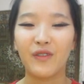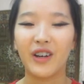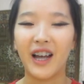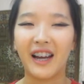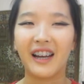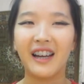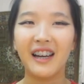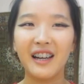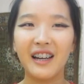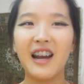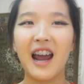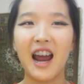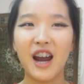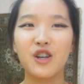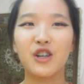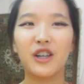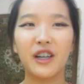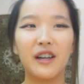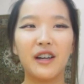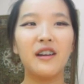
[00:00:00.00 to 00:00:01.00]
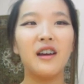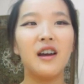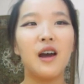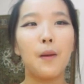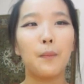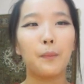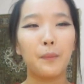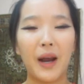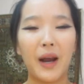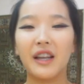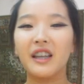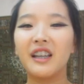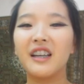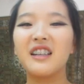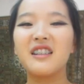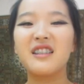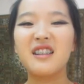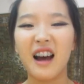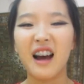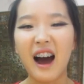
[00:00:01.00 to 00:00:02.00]
Like, he actually made the
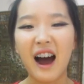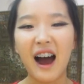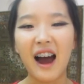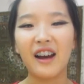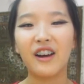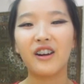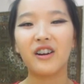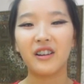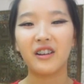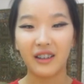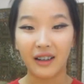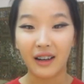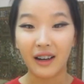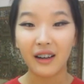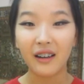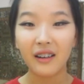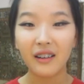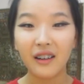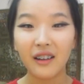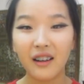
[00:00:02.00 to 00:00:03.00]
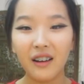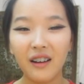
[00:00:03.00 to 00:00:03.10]
entire night.